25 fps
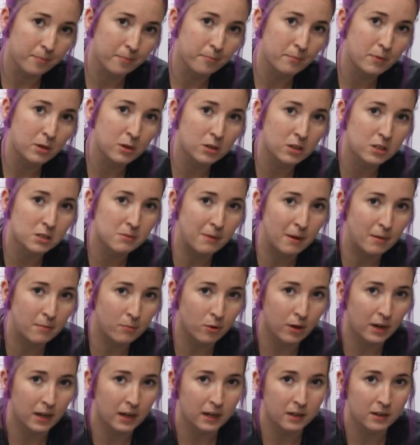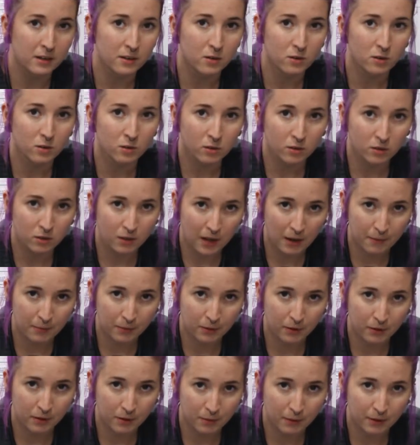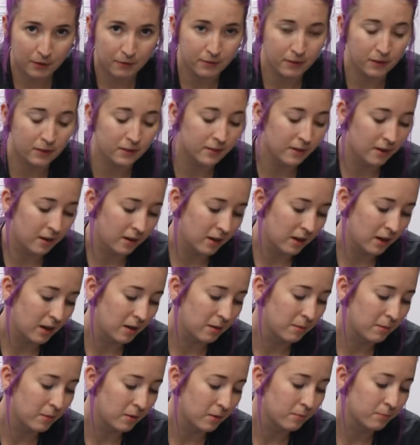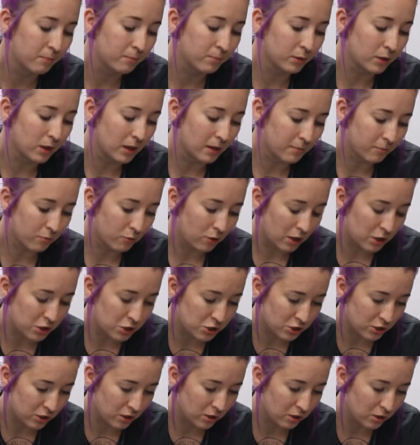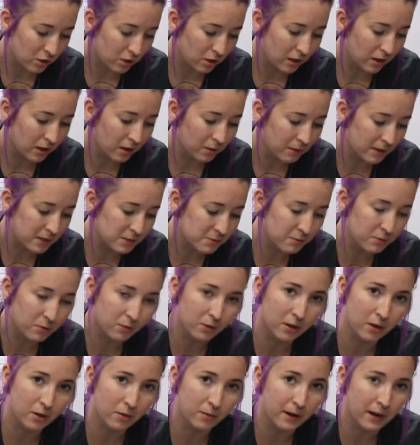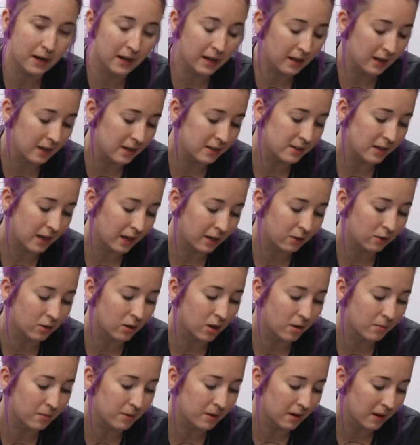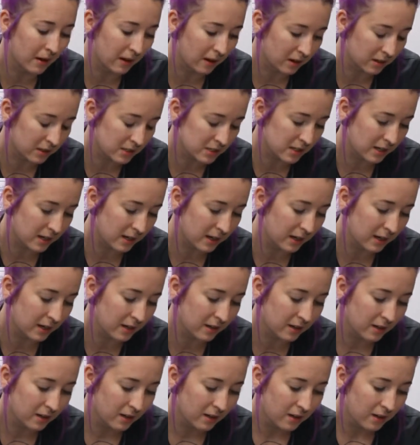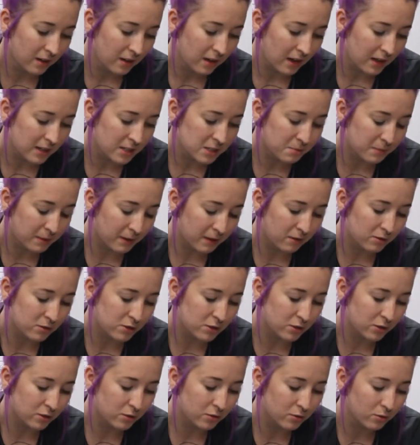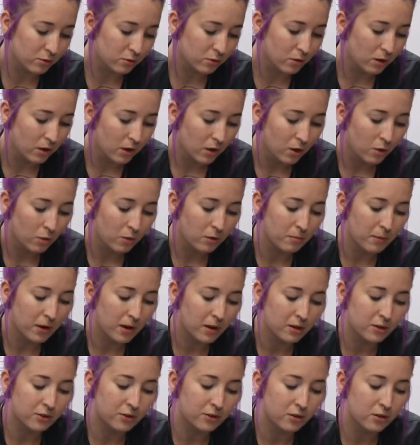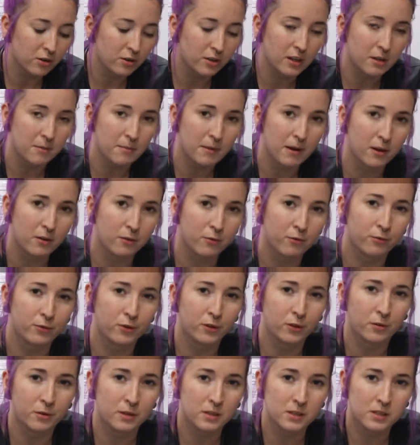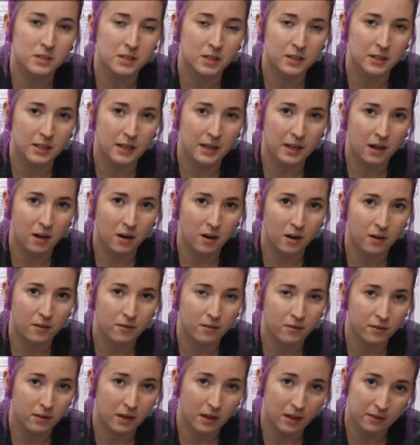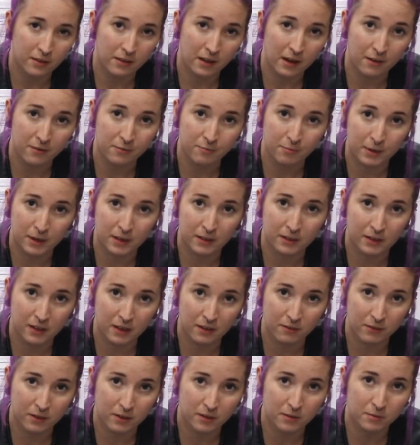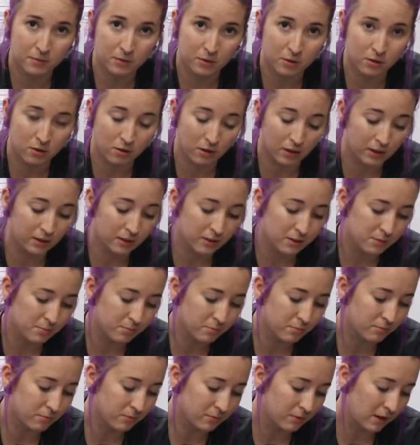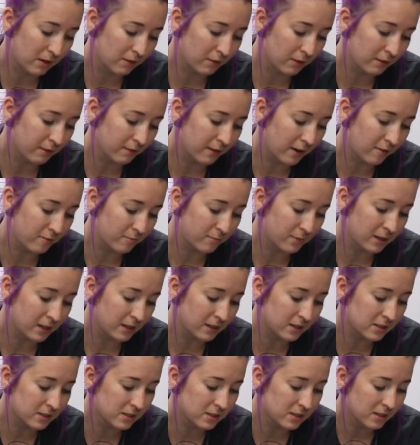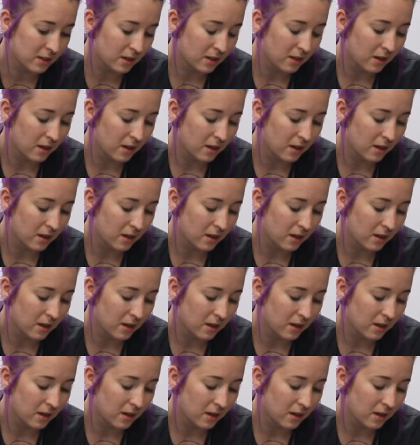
mucous membrane, capillary refill time, blood pressure, respiratory rate, and tidal carbon dioxide, SpO2. We monitor the amount of fluids that they have been given during this every 5 minutes.